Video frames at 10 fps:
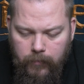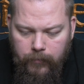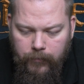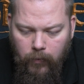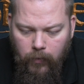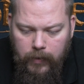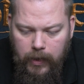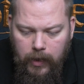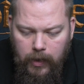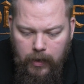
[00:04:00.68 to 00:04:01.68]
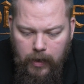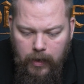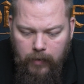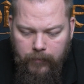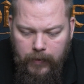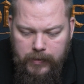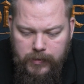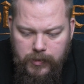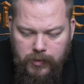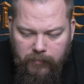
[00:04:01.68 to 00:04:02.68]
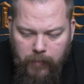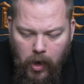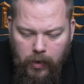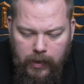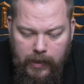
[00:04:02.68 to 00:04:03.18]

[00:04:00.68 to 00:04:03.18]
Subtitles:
For the instance of Bard,